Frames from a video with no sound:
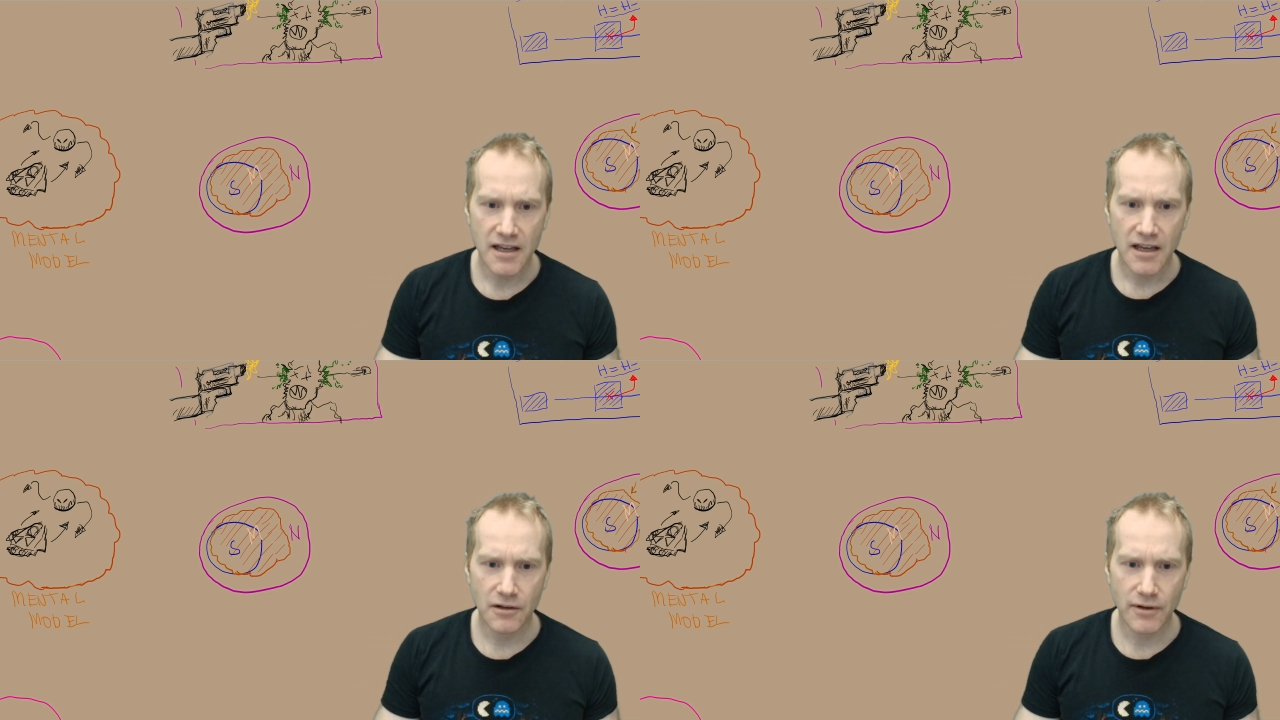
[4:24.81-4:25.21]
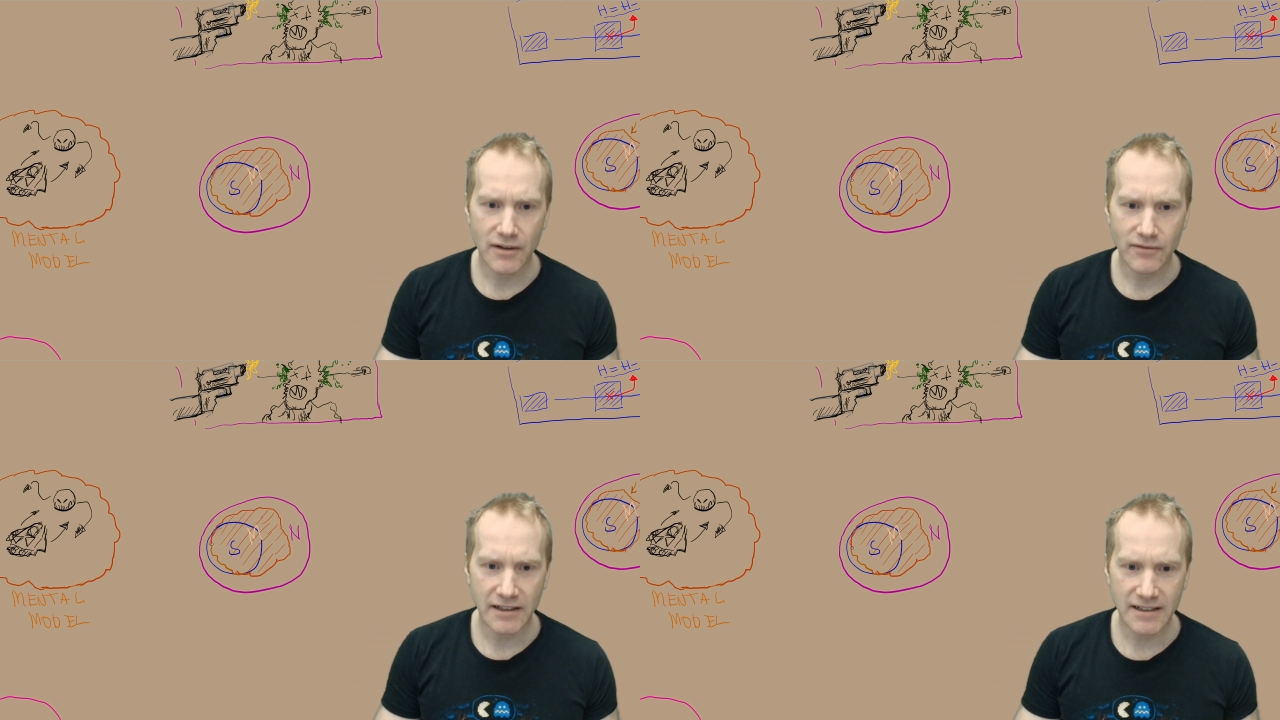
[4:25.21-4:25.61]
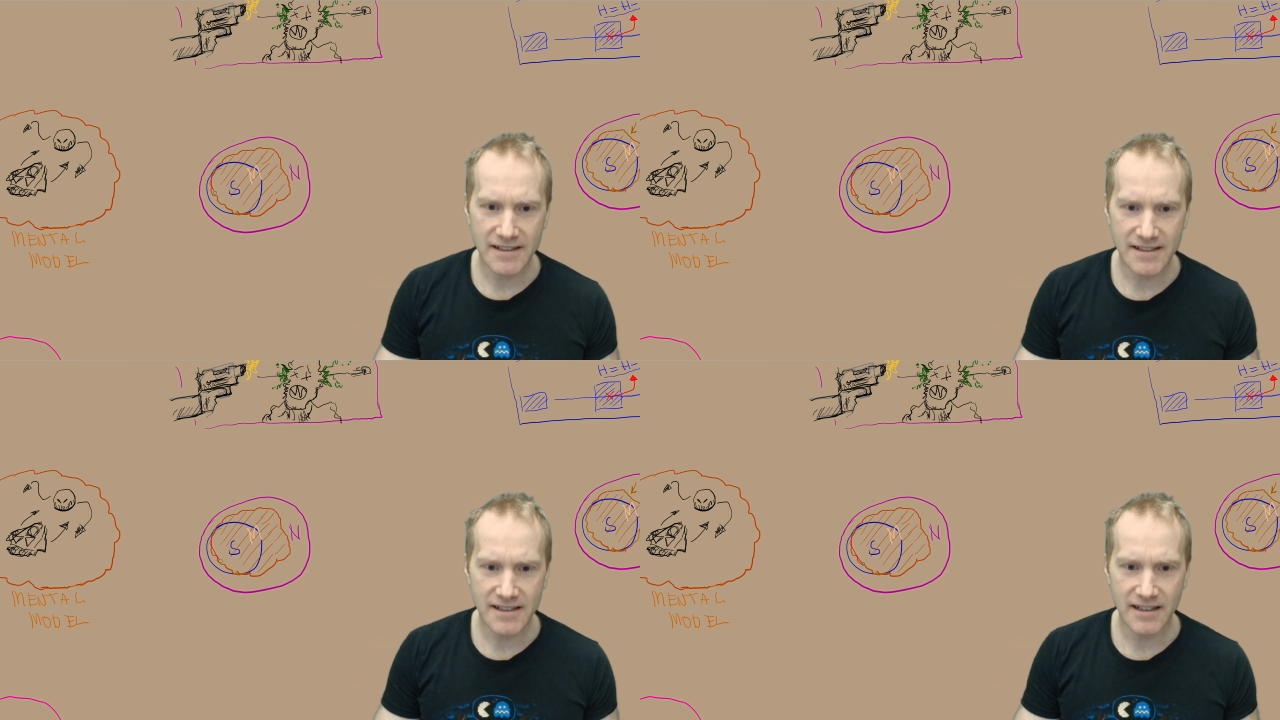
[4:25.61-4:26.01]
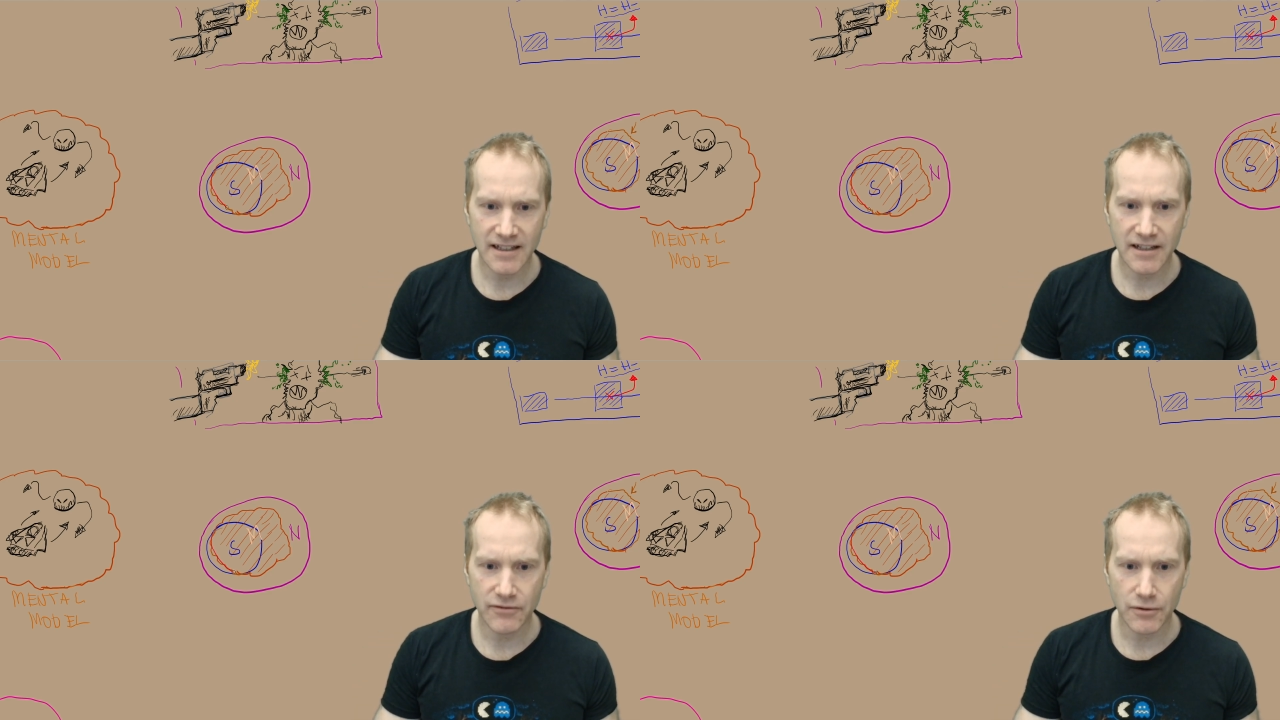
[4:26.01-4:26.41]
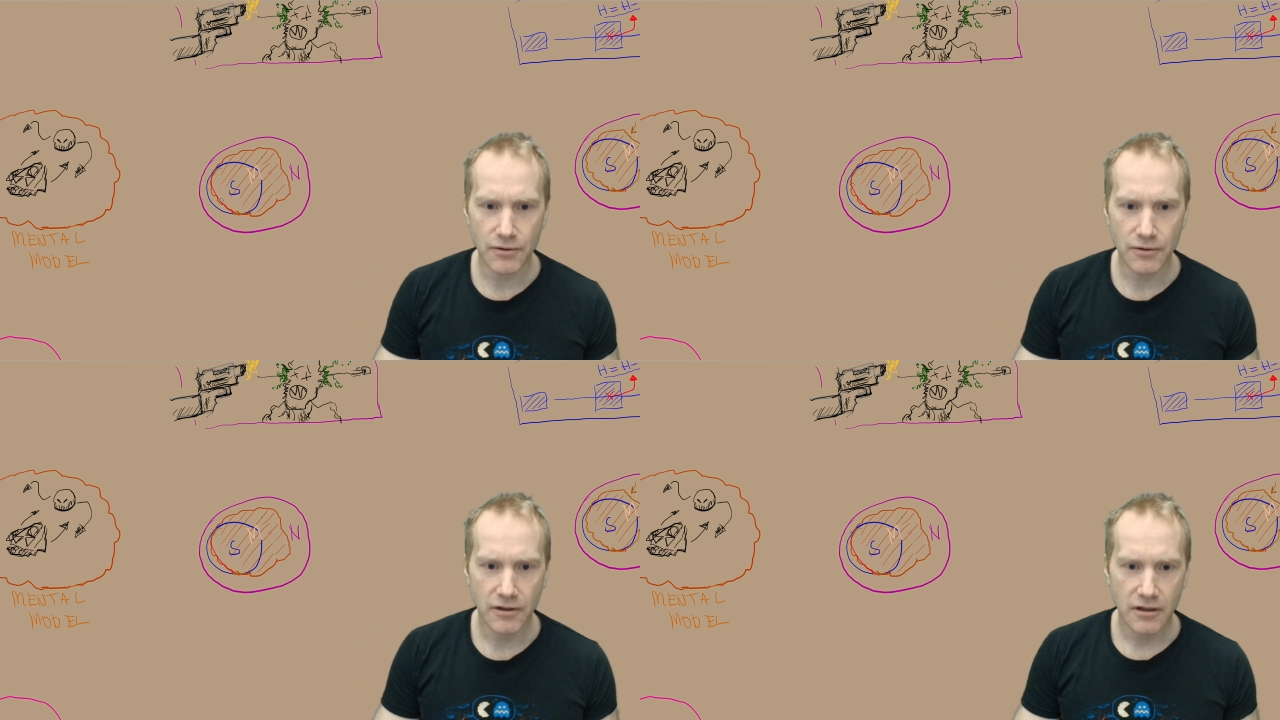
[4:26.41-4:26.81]
and you have like a
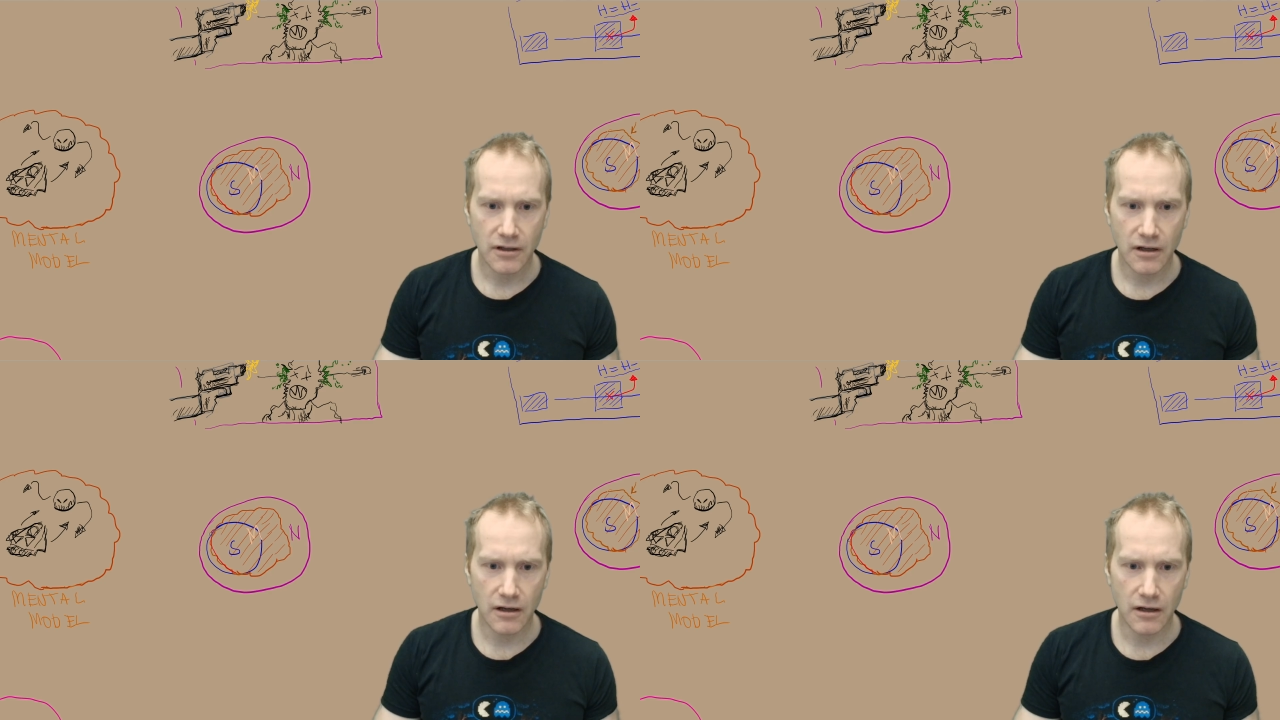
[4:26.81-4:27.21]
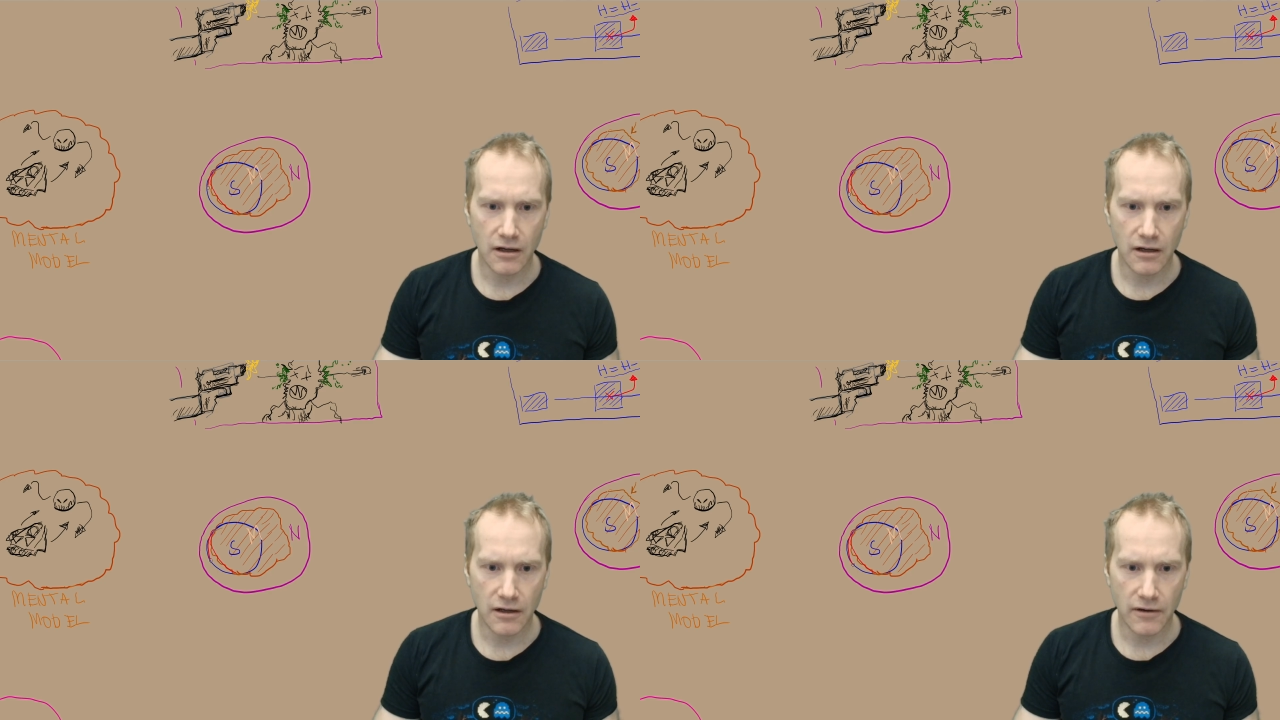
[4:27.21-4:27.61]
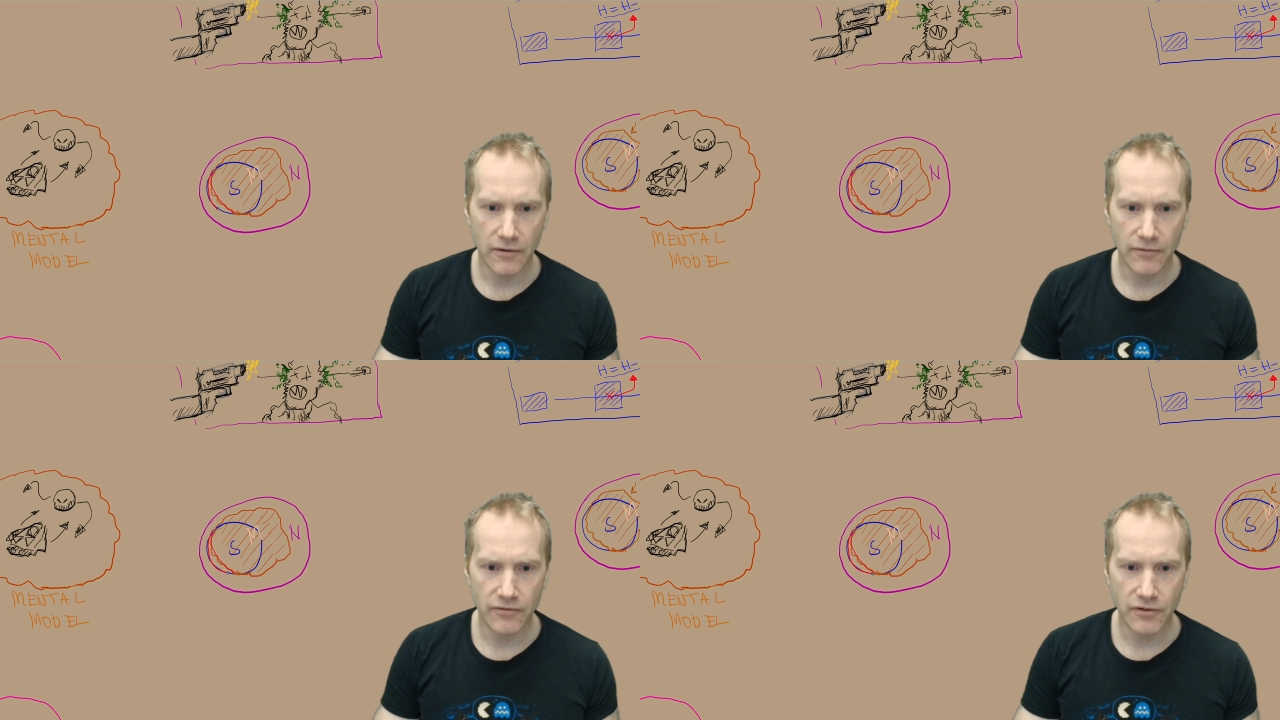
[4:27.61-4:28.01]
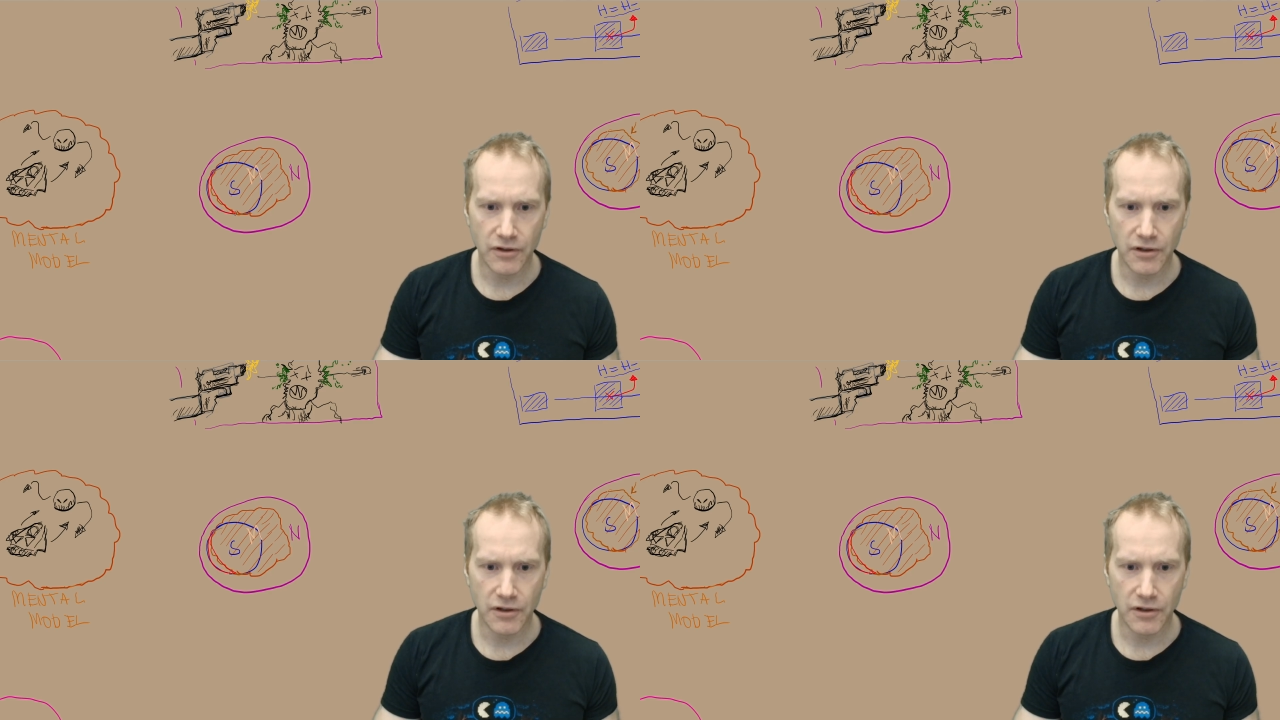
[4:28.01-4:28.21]
sliver of